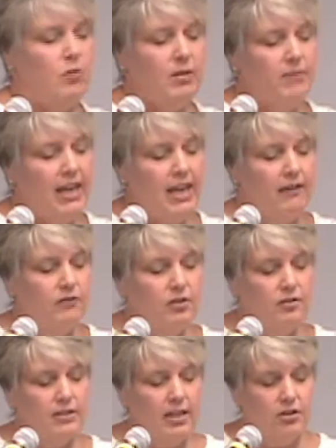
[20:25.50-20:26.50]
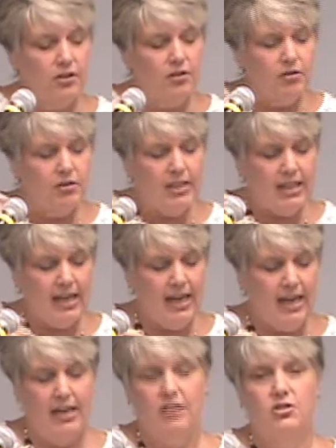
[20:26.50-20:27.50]
We may have learned at an early
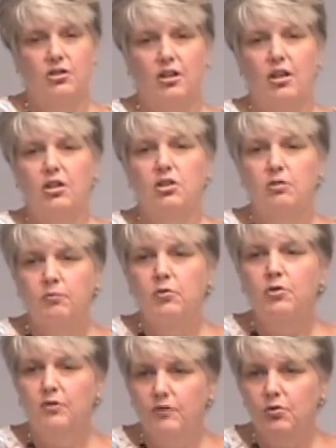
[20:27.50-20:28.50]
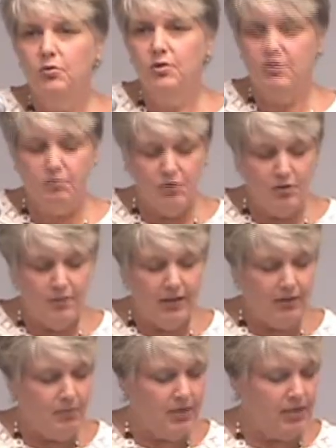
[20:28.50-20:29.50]
age to move towards
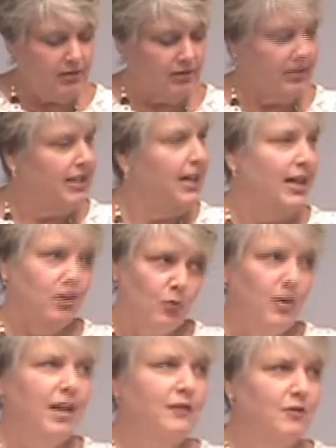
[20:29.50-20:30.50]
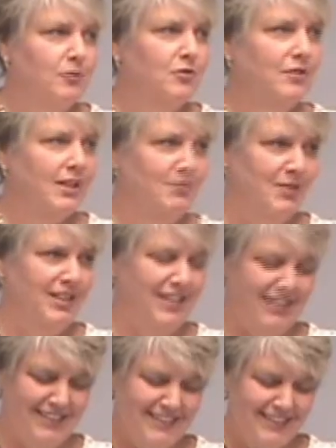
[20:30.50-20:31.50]
blueberry buckle and away from green
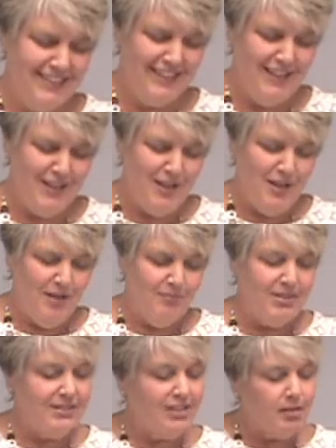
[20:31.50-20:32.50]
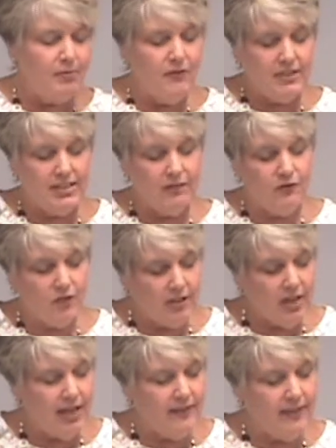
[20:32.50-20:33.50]
peas. But some of us have
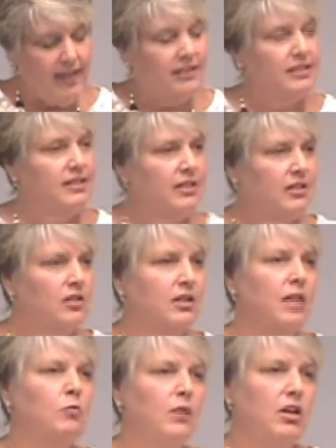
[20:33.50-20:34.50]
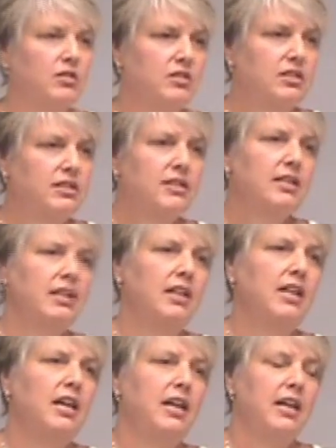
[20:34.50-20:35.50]
forgotten that skill, and we are
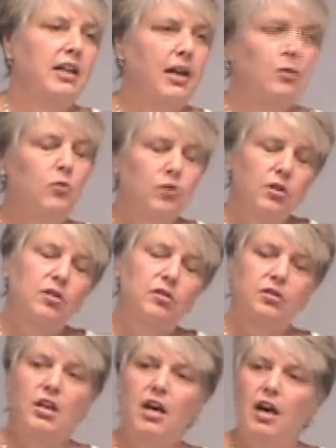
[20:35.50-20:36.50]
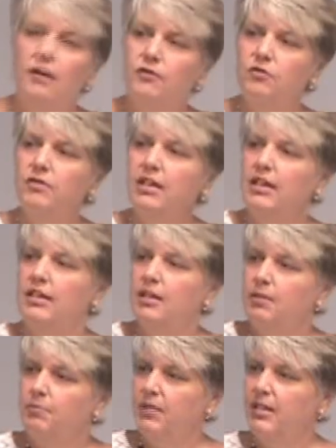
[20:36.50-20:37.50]
sitting in a world of
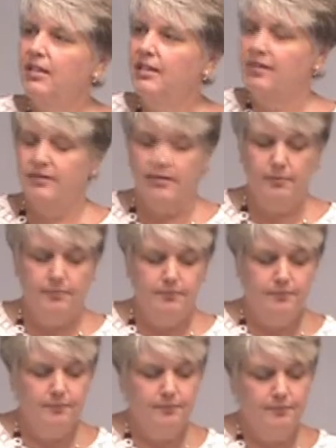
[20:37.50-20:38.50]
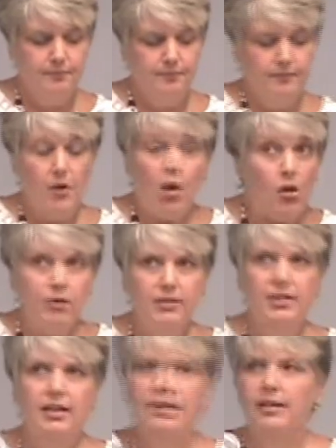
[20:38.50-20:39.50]
green peas
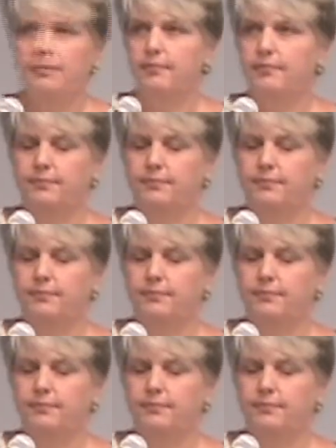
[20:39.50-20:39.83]
all the time.